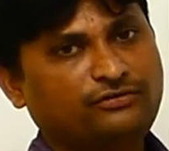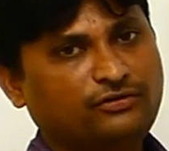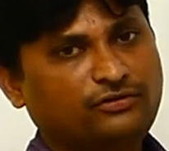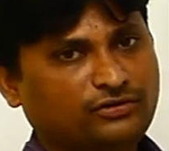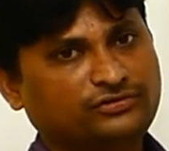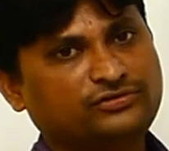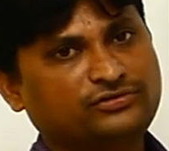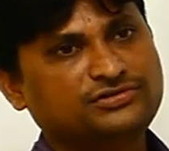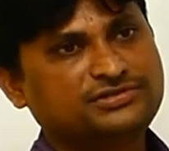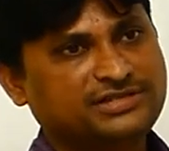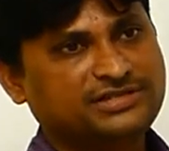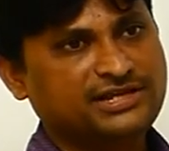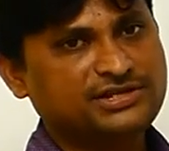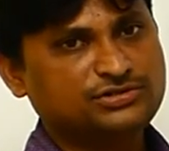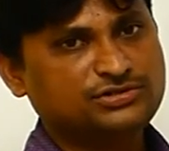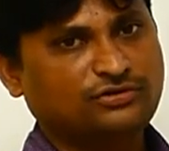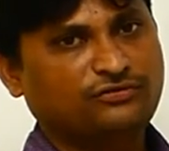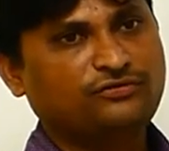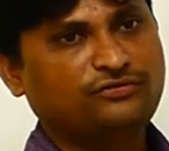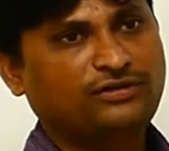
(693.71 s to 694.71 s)
fourth
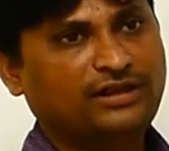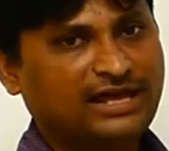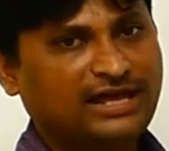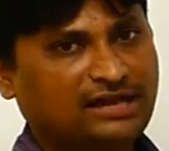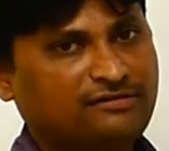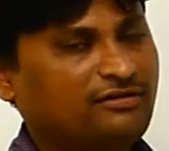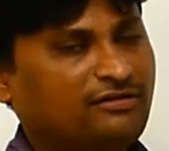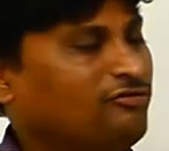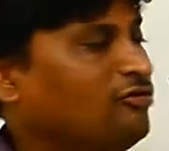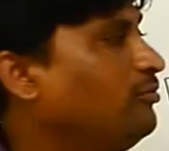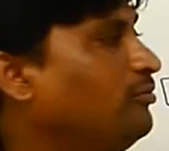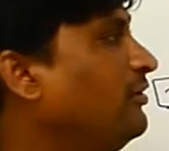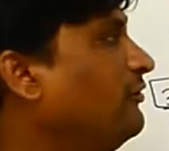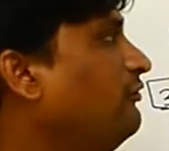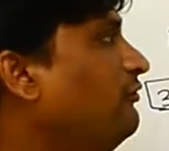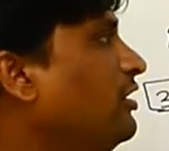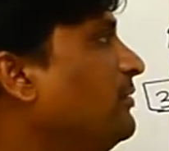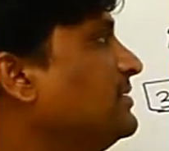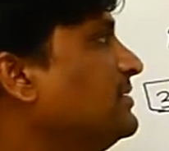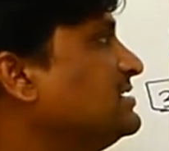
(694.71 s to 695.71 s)
stage of larva will be
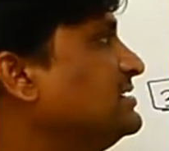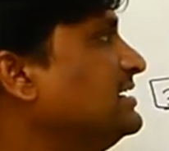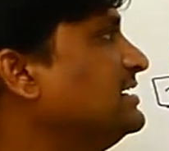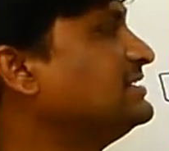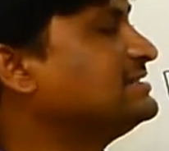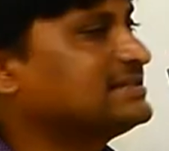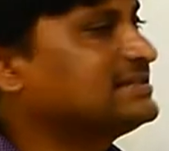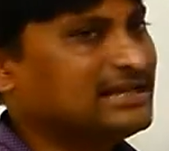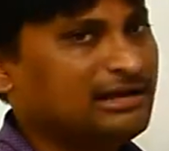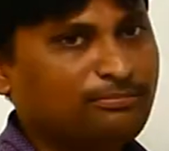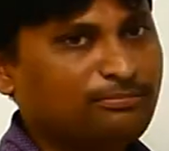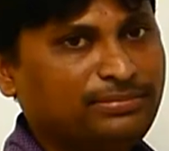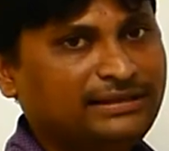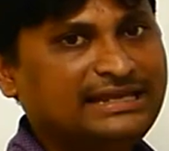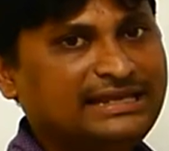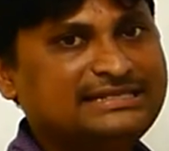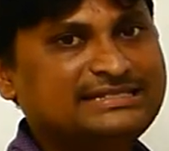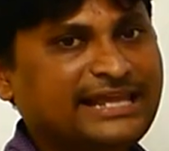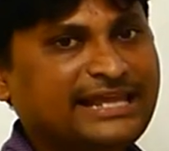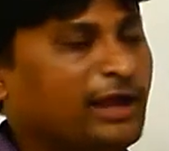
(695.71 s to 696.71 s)
formed. Here is a
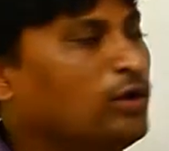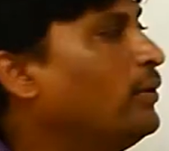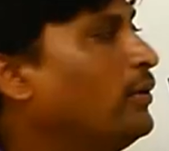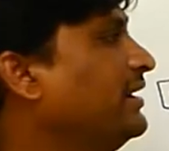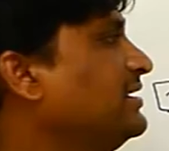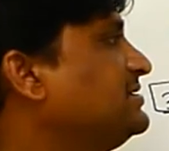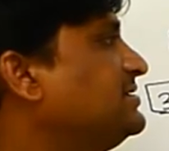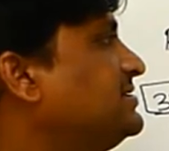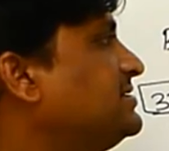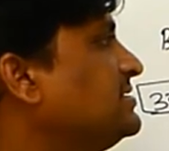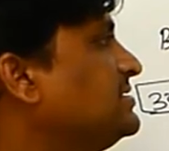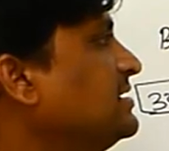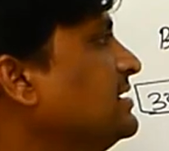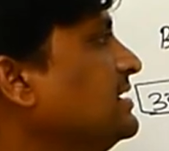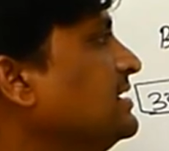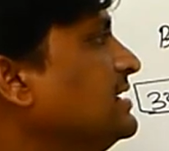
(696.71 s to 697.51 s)
complete young ones.